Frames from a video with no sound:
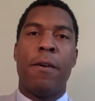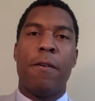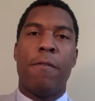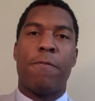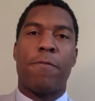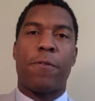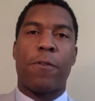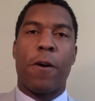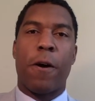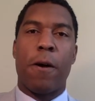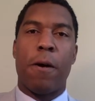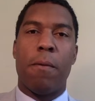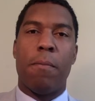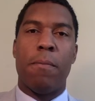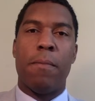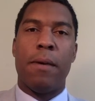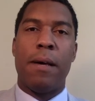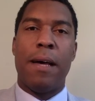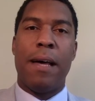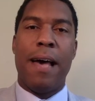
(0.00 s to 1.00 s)

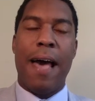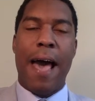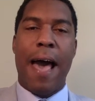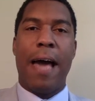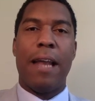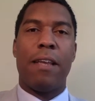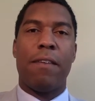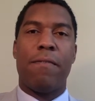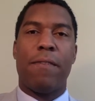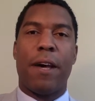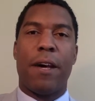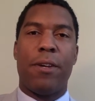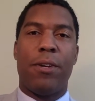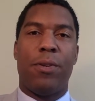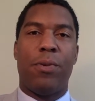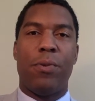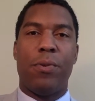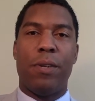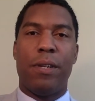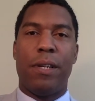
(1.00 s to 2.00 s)
from adding
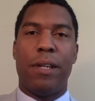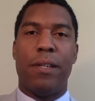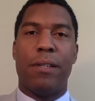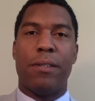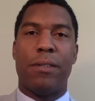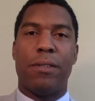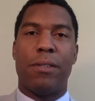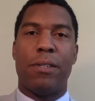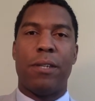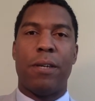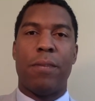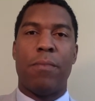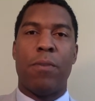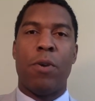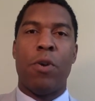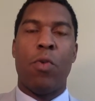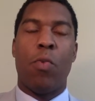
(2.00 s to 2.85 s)
value to a dealership,